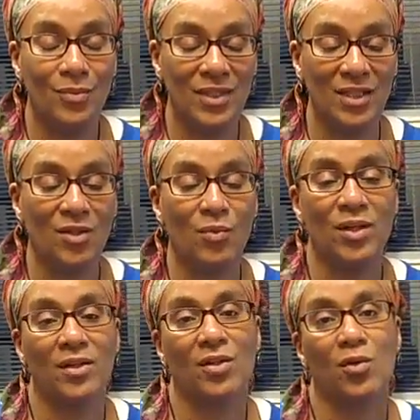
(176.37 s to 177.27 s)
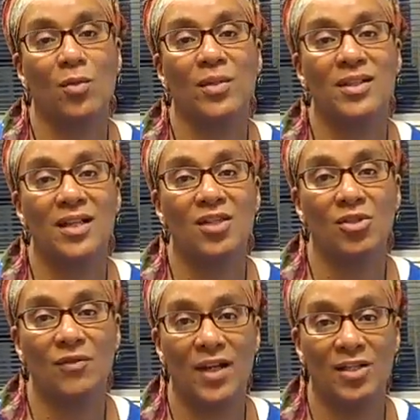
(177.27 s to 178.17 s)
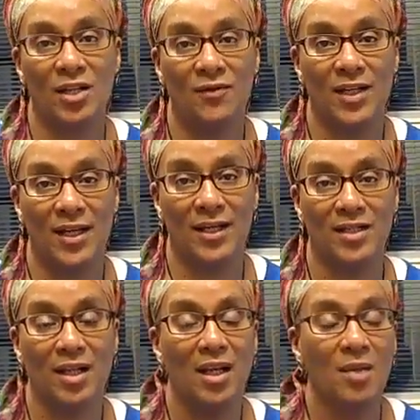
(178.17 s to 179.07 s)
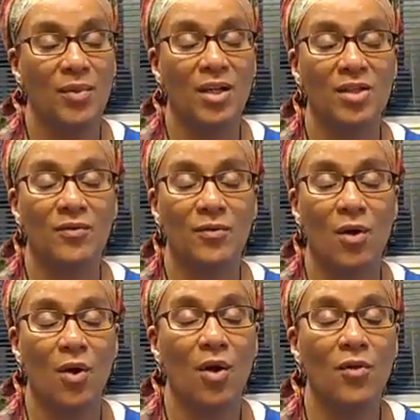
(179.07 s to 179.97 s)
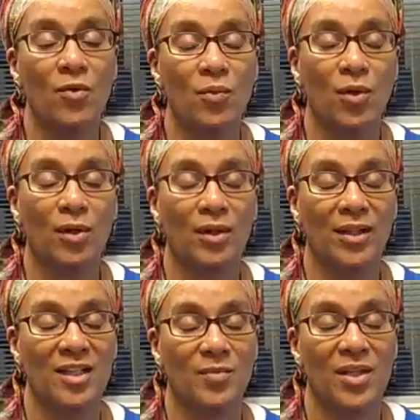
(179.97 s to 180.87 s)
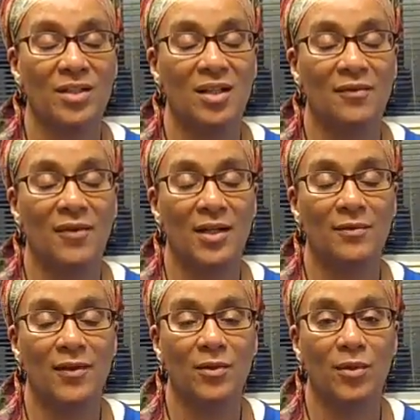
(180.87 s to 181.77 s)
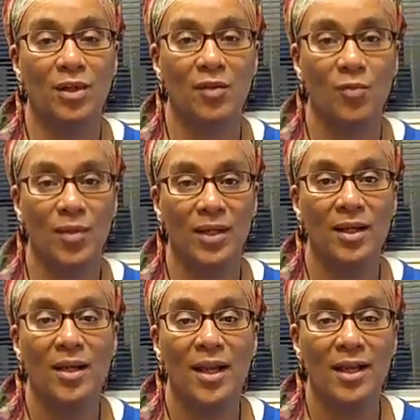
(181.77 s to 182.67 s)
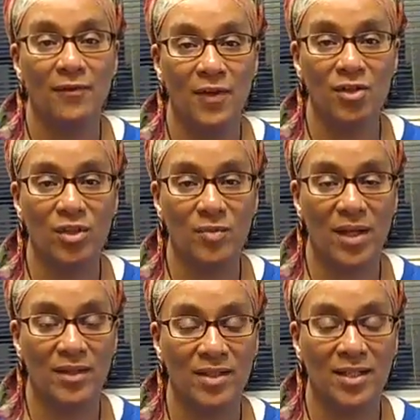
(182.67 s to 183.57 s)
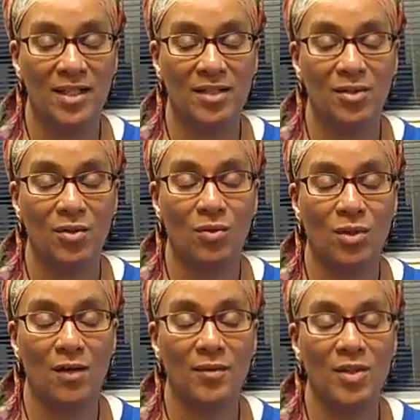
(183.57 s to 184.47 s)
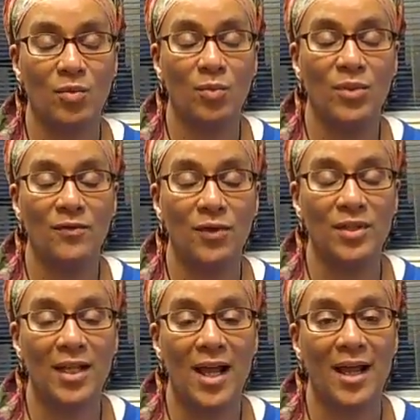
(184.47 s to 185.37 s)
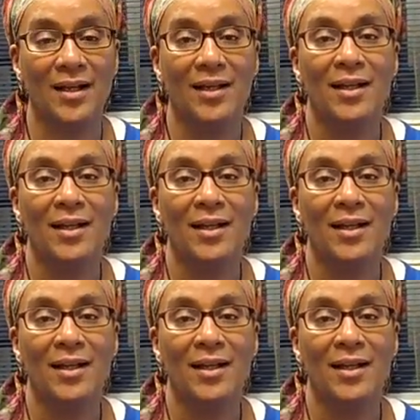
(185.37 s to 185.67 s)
deal with criminalization of HIV/AIDS, because all the work that's being done by the federal government and eventually by the states and local governments will be for naught